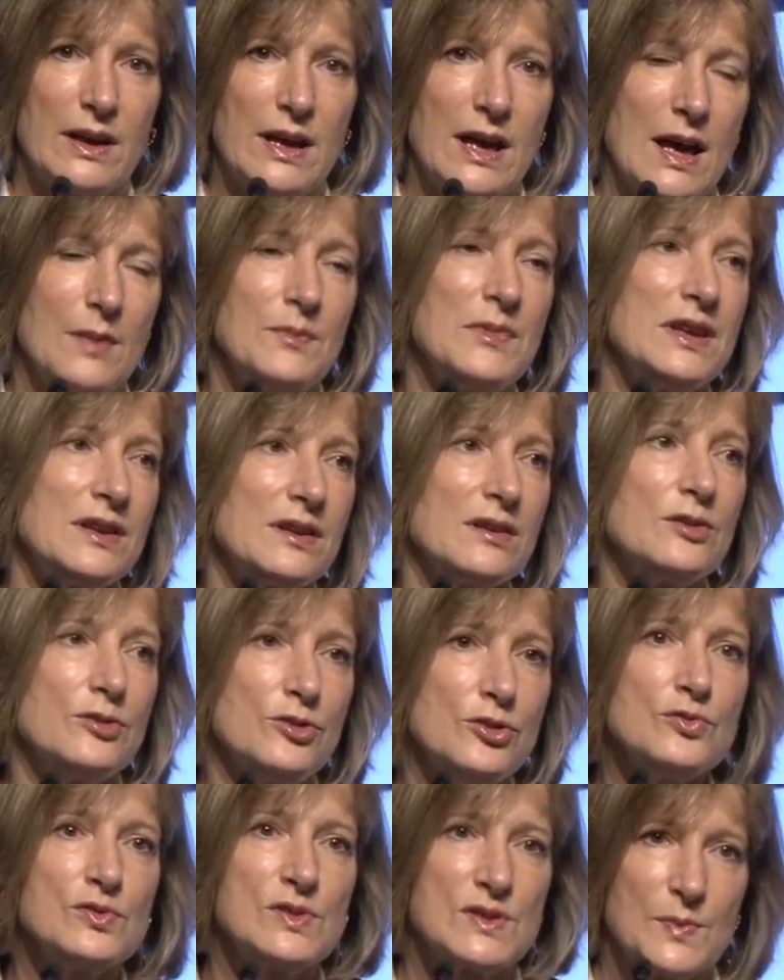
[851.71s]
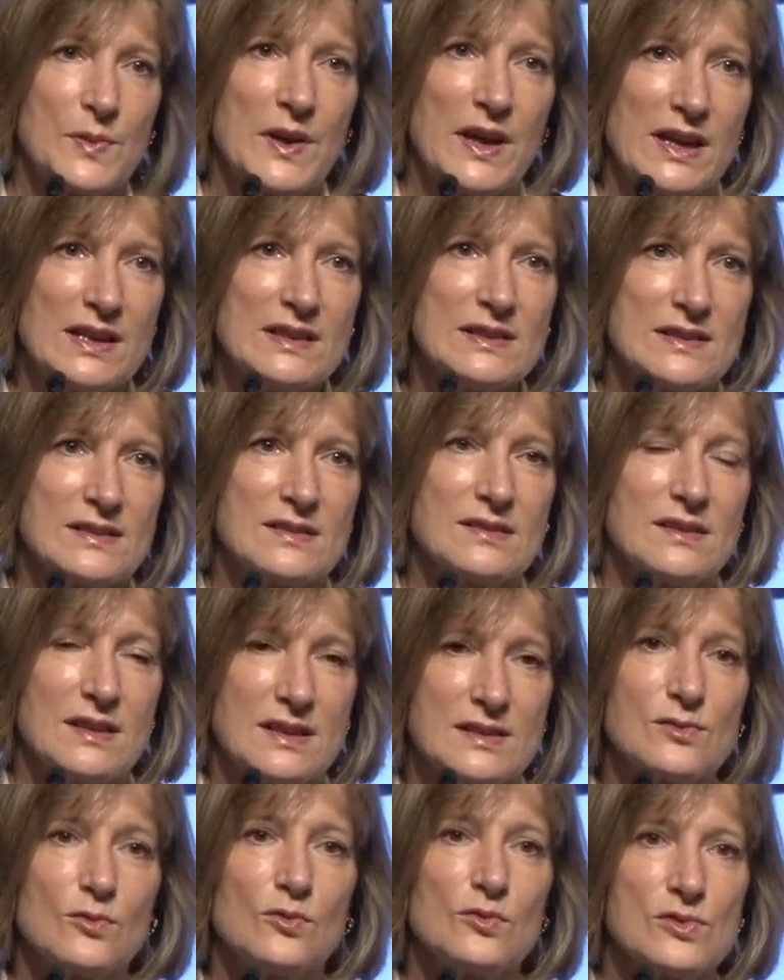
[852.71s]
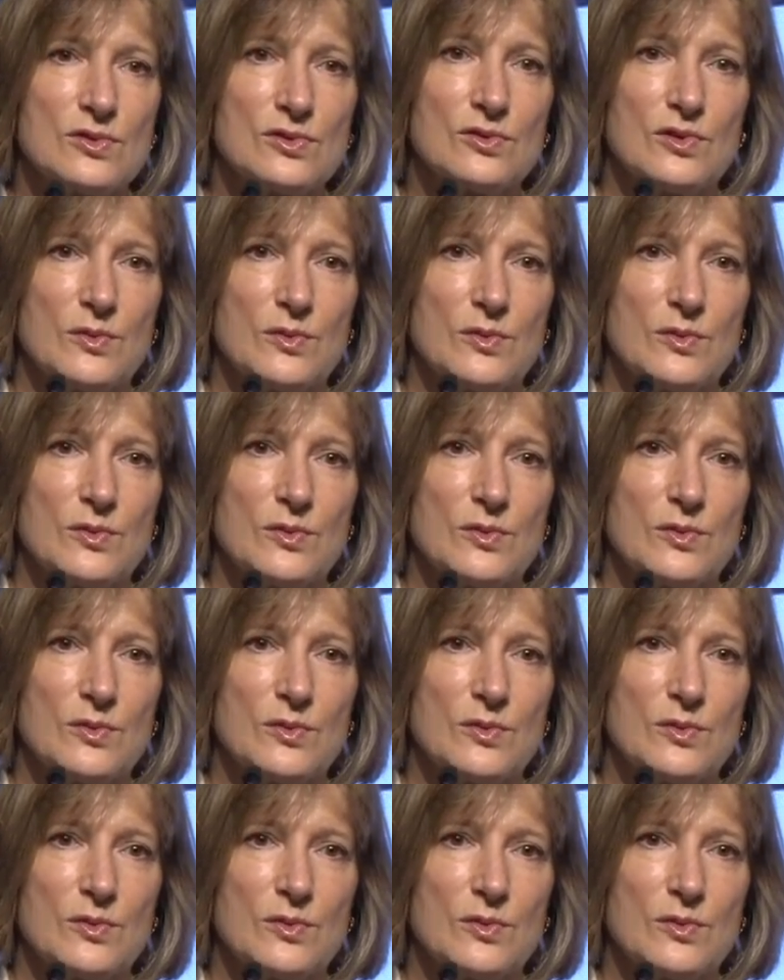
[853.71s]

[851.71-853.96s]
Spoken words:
I mean, new space is also